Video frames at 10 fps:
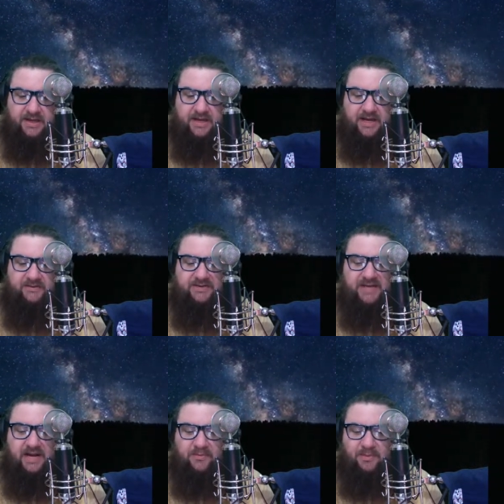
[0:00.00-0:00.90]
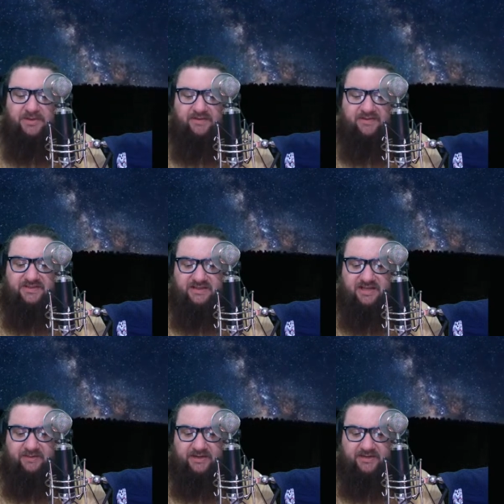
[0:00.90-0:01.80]
Every time a beloved
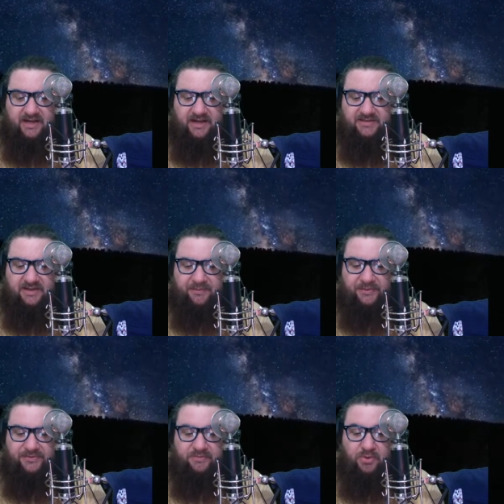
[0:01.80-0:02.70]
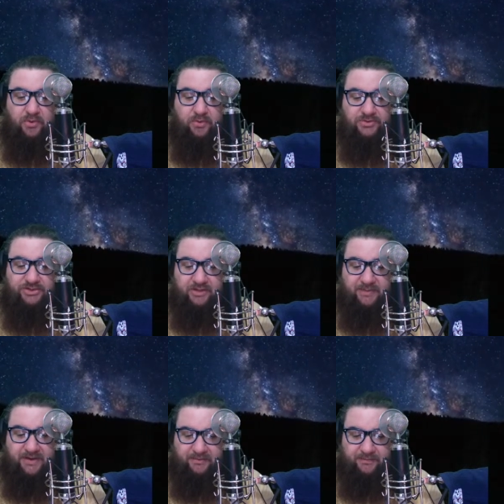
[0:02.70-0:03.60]
celebrity dies, I post some horrible shit
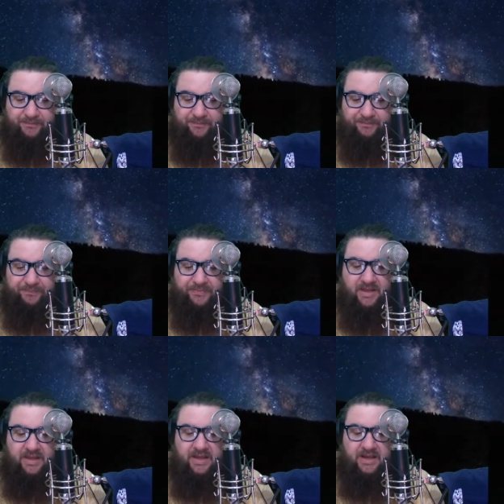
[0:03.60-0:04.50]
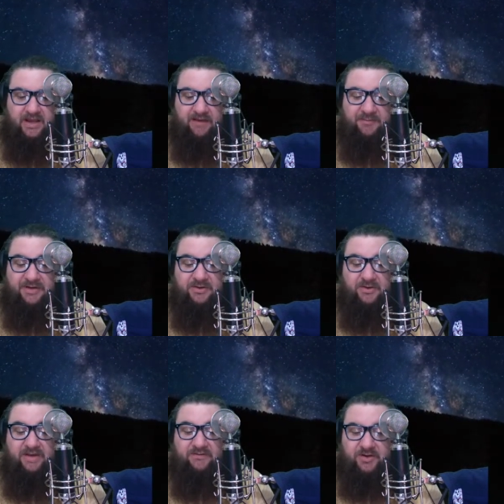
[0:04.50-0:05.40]
about them. I've been
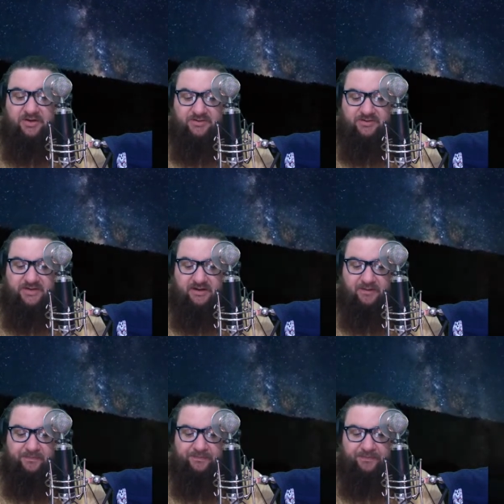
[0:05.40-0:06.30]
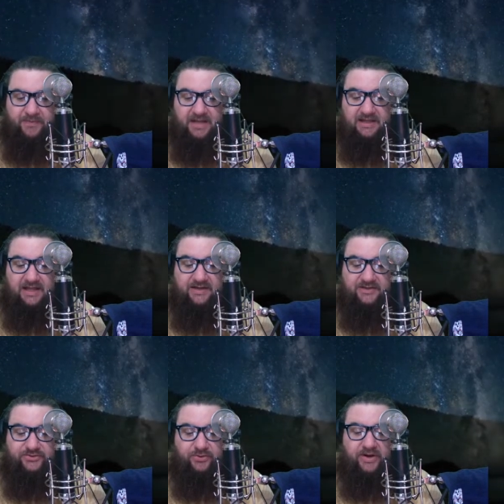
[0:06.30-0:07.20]
doing it for years now. I like
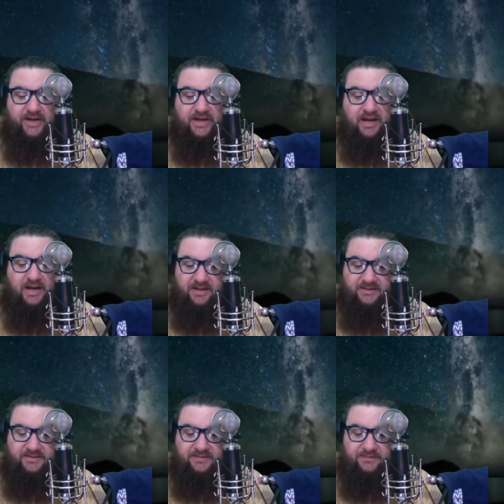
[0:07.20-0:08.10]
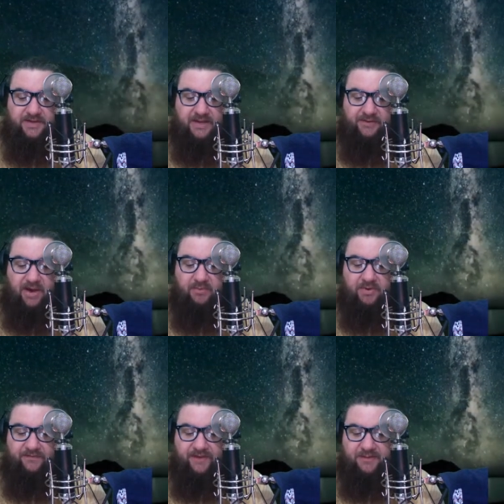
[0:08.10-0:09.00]
destroying gods. And right
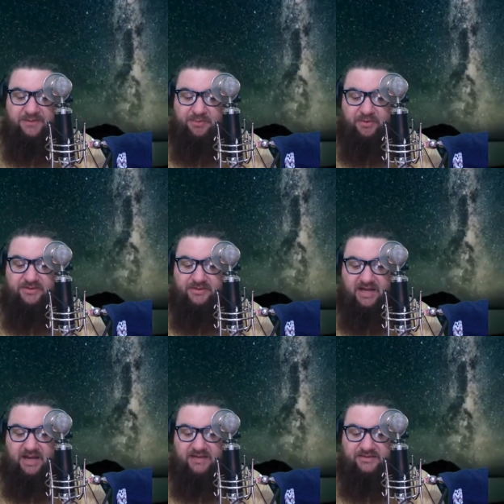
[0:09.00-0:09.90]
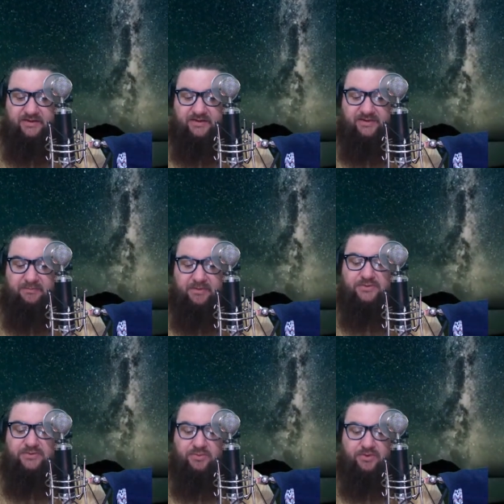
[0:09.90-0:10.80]
when a famous person dies, they're at their
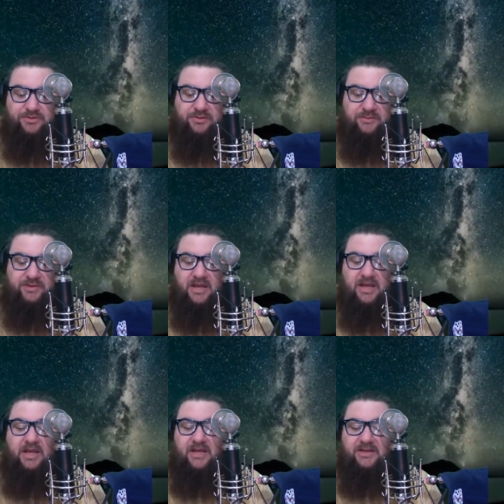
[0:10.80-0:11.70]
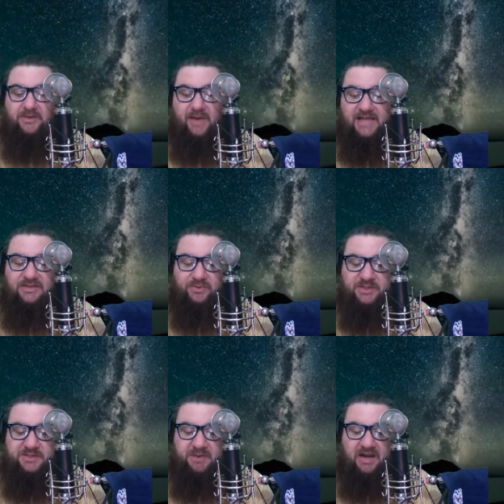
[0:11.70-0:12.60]
most worshipped. So as a
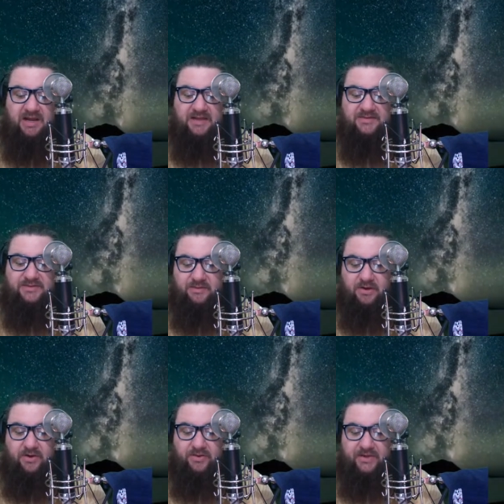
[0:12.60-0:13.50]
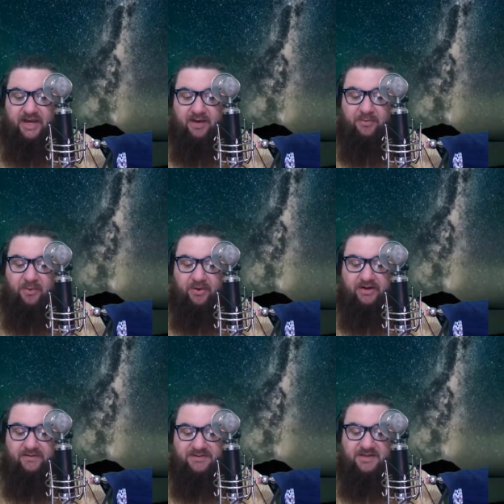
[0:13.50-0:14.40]
response to all the outpouring
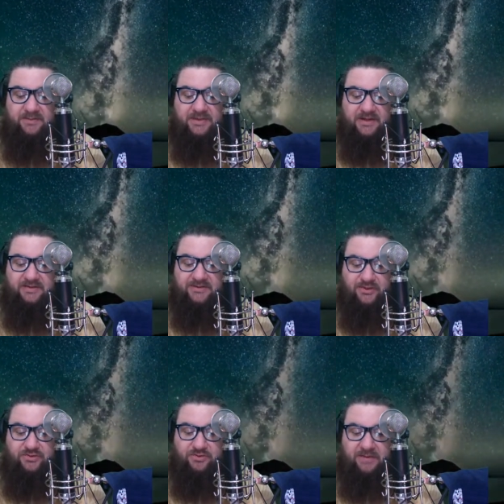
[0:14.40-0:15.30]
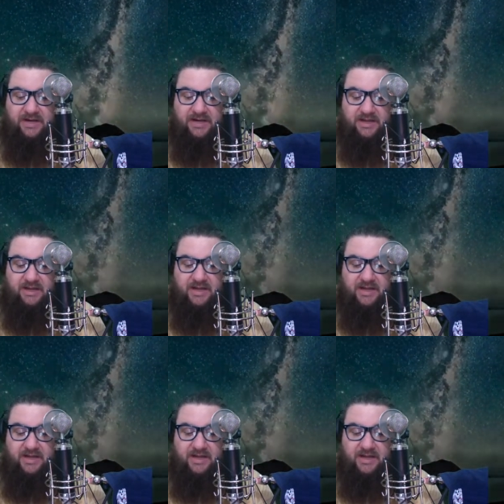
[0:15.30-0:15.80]
of sympathy on social media,